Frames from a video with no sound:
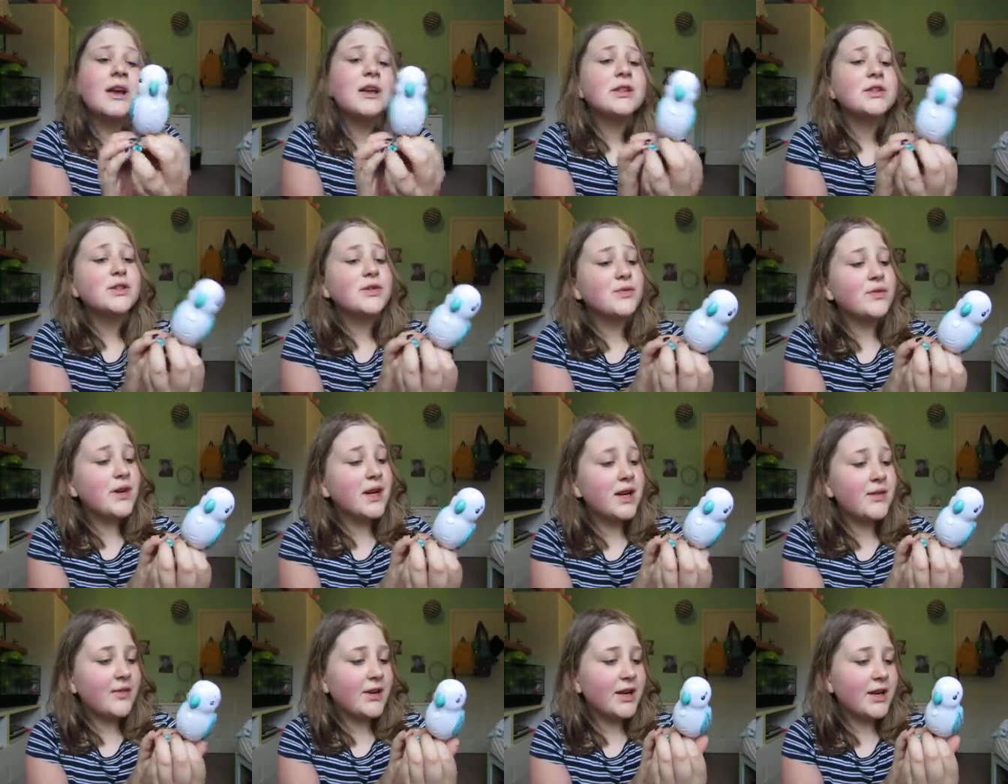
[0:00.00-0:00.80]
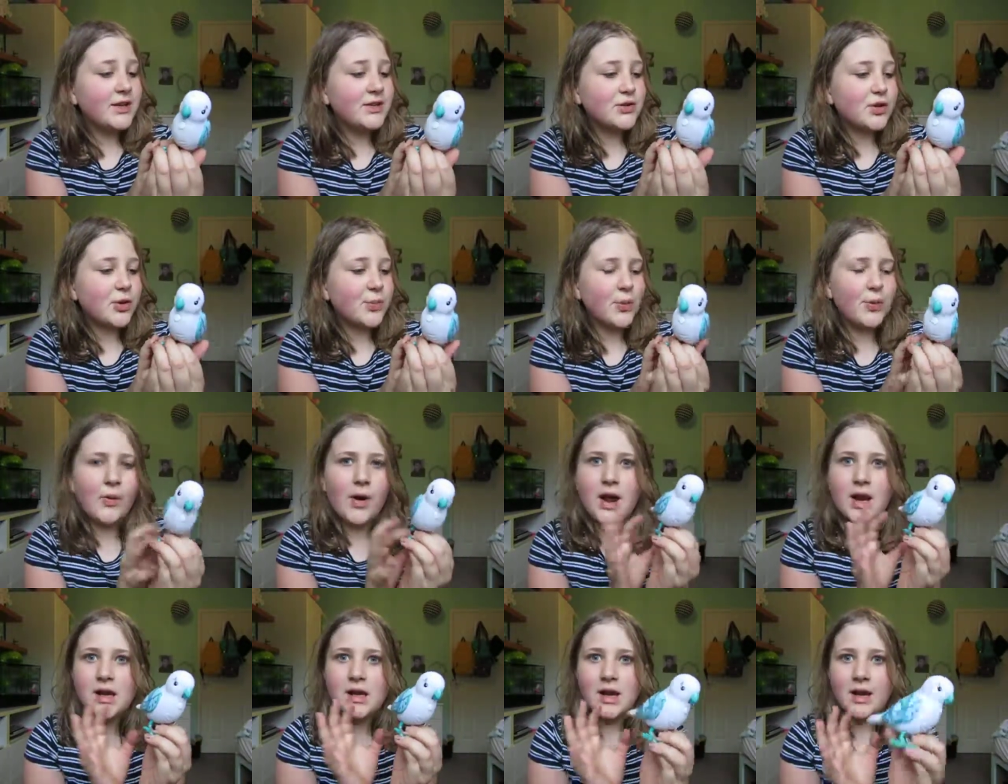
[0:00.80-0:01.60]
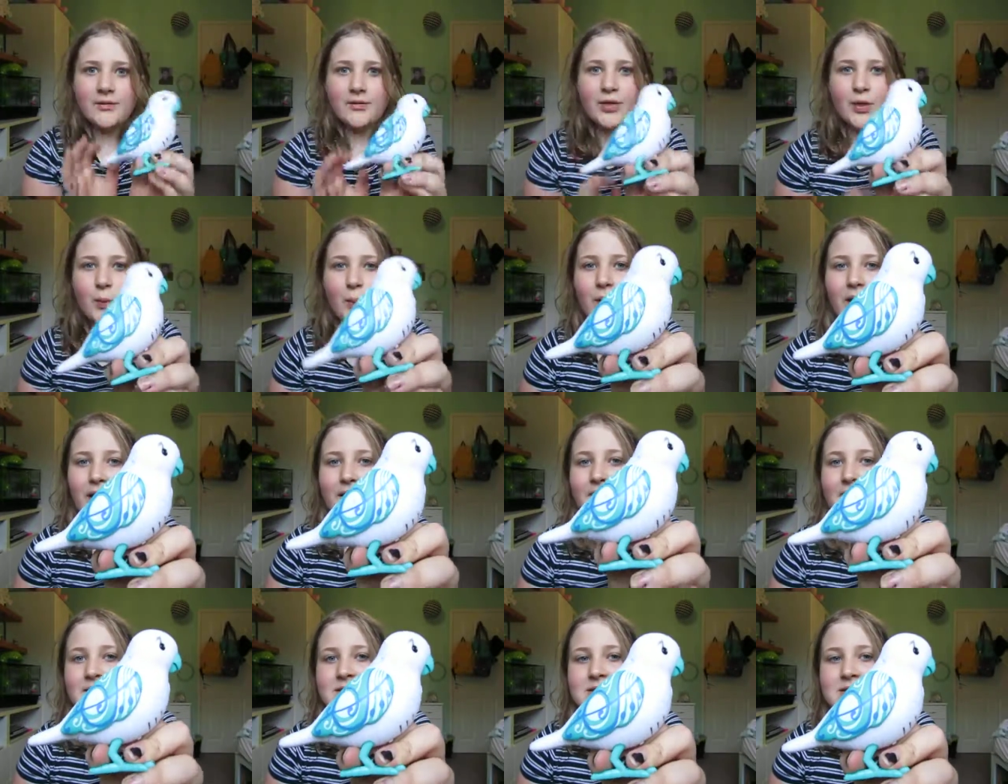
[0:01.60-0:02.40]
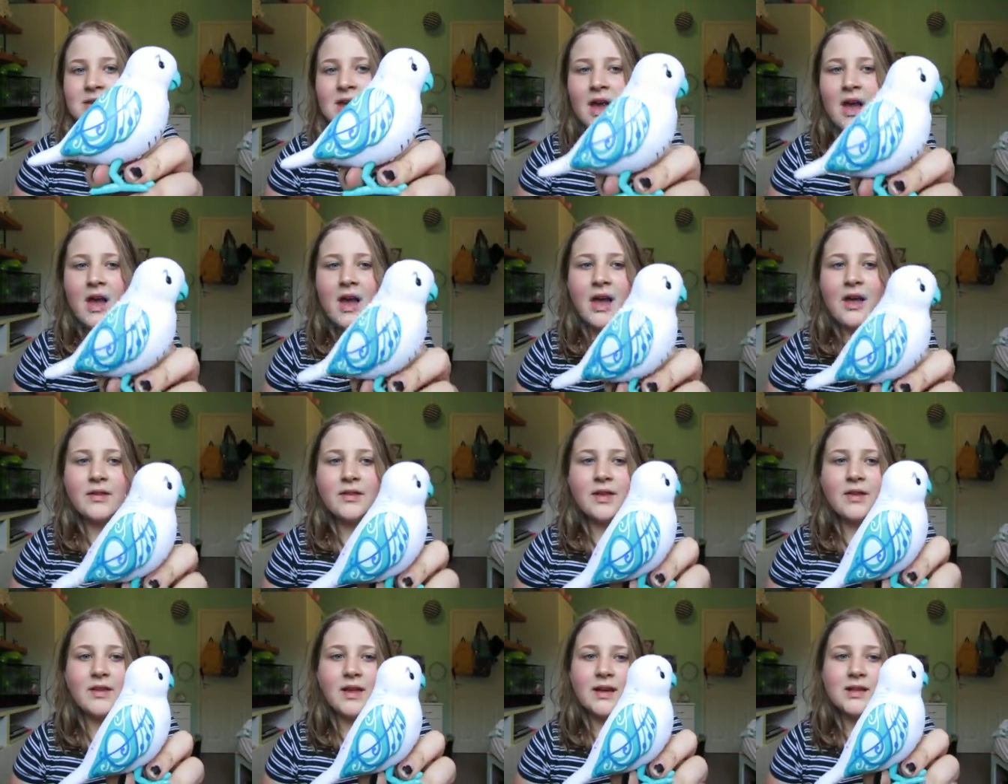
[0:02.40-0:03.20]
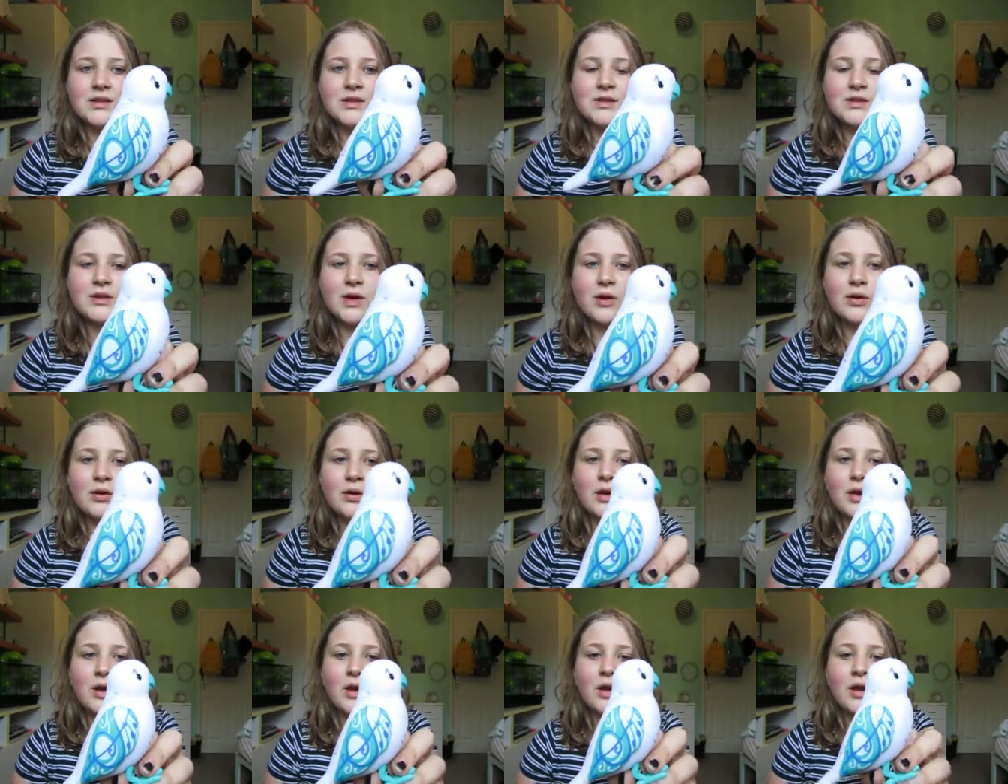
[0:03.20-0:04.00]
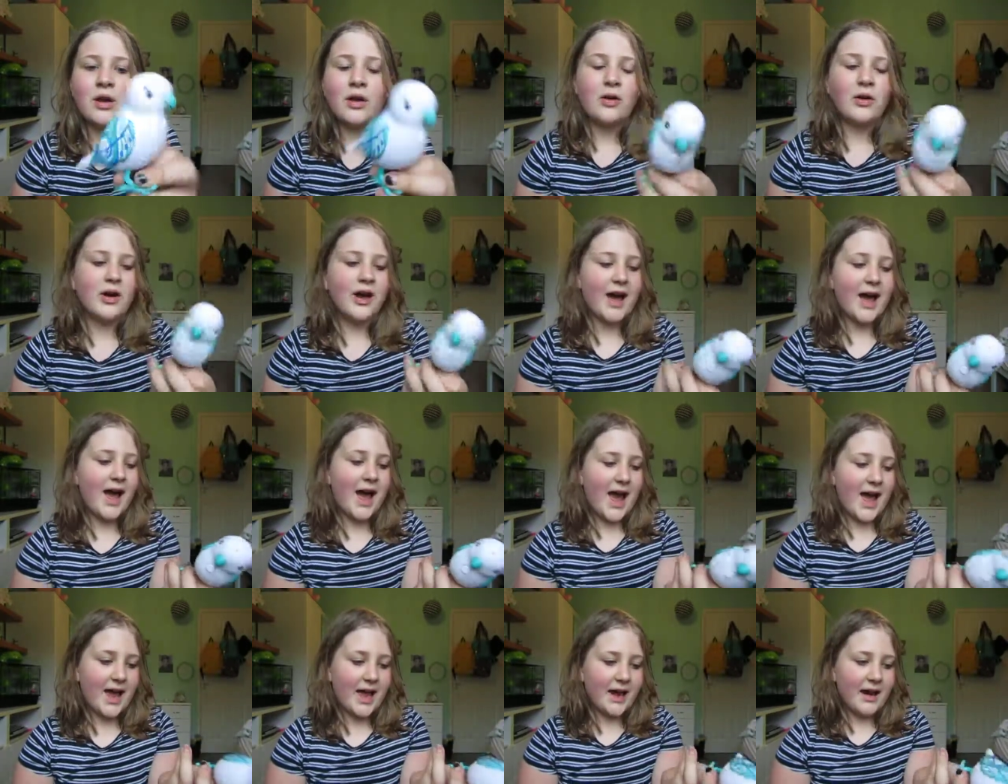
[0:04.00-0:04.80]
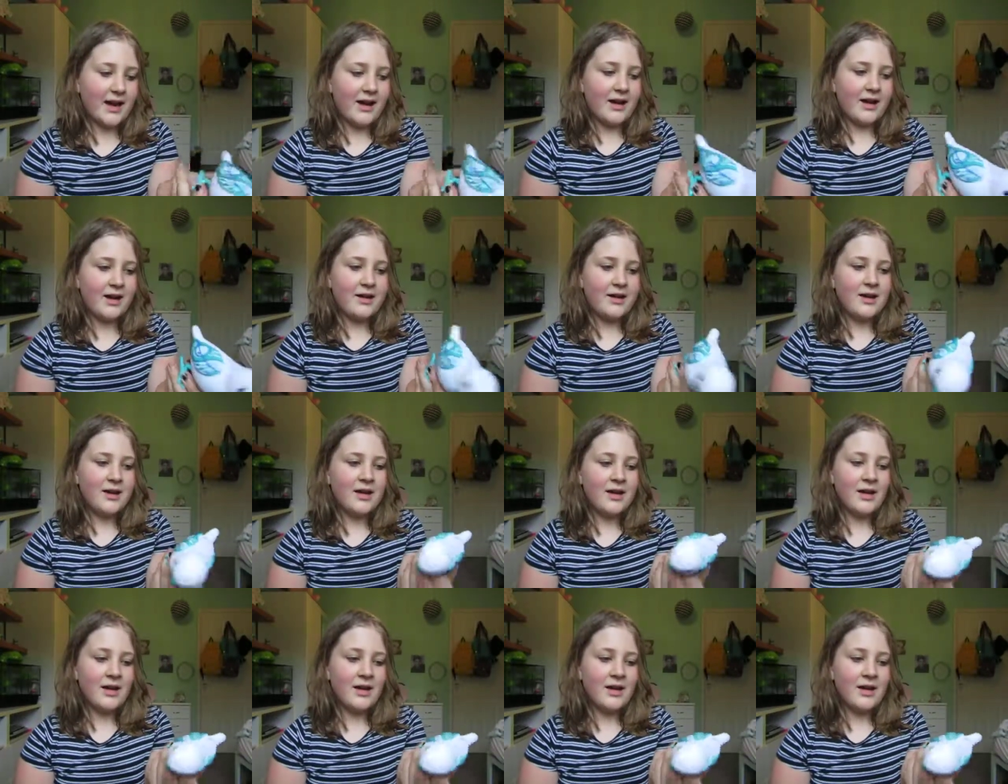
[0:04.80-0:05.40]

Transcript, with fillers: It's really, really adorable. I love the wings. I think that it's so cute and